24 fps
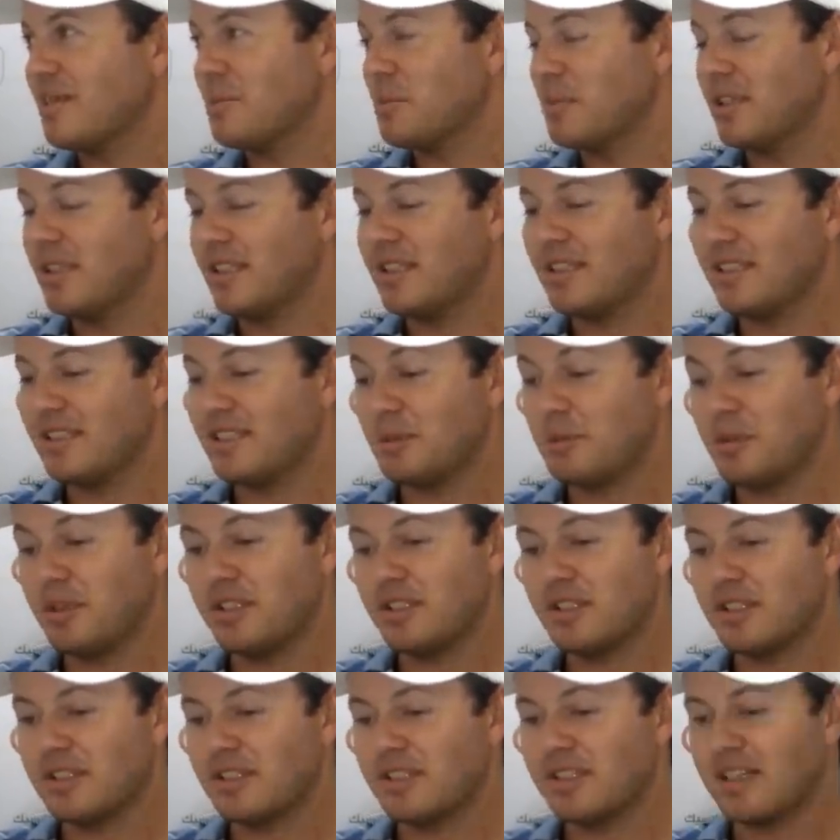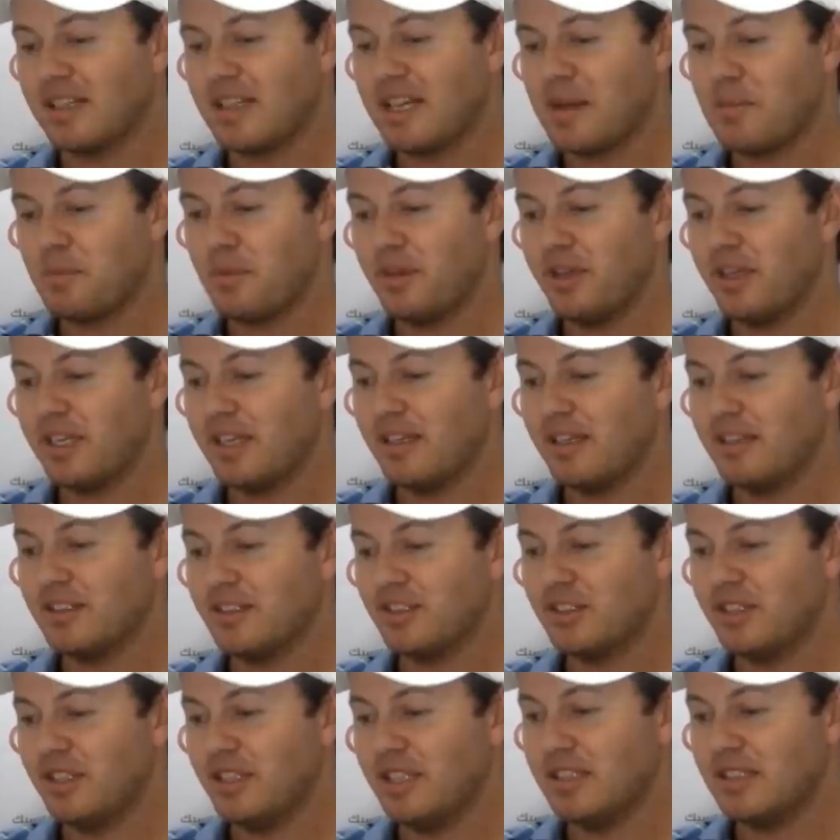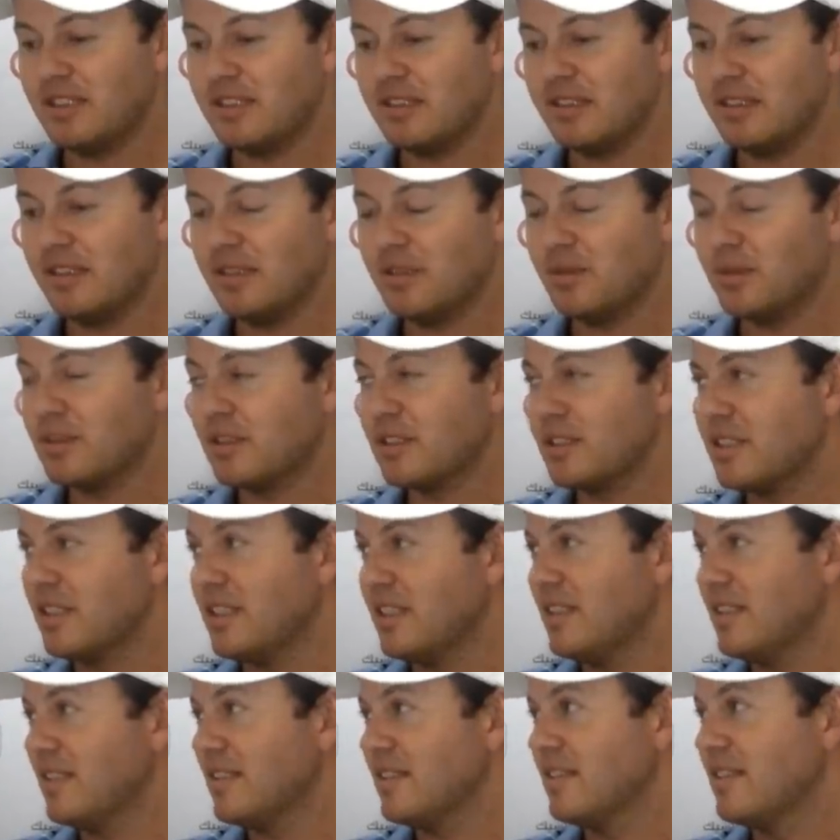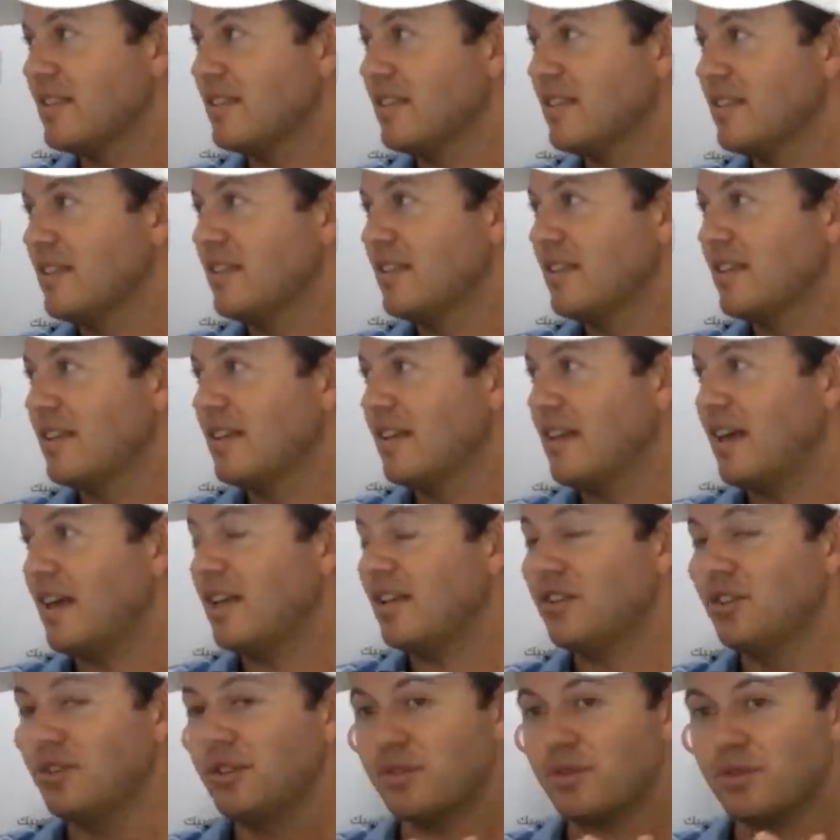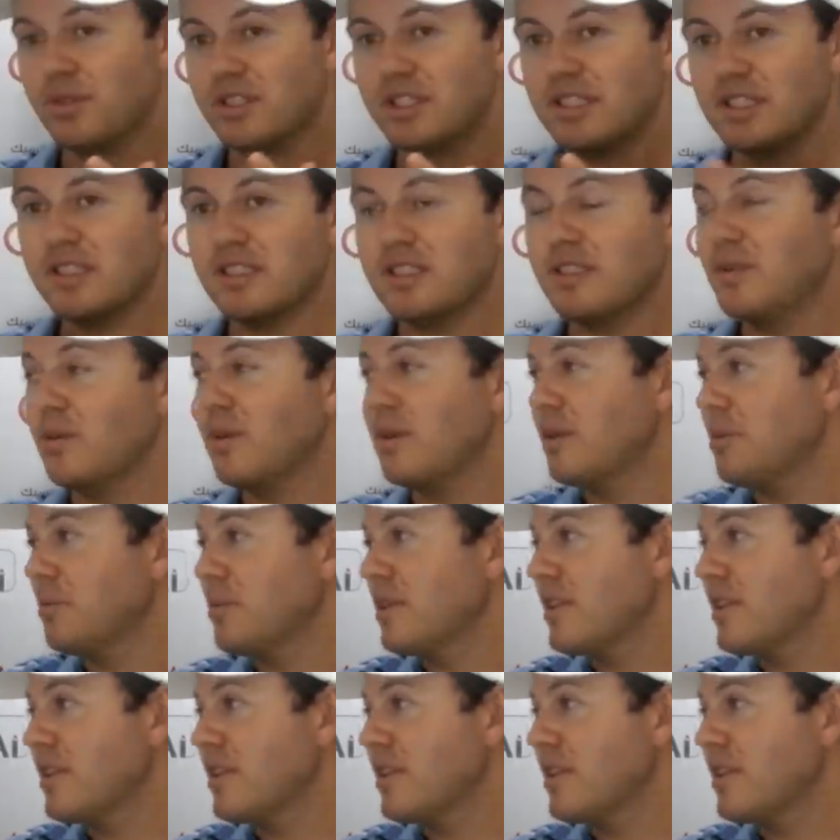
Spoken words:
But I suppose I came pretty close today, so that was I knew it was 61.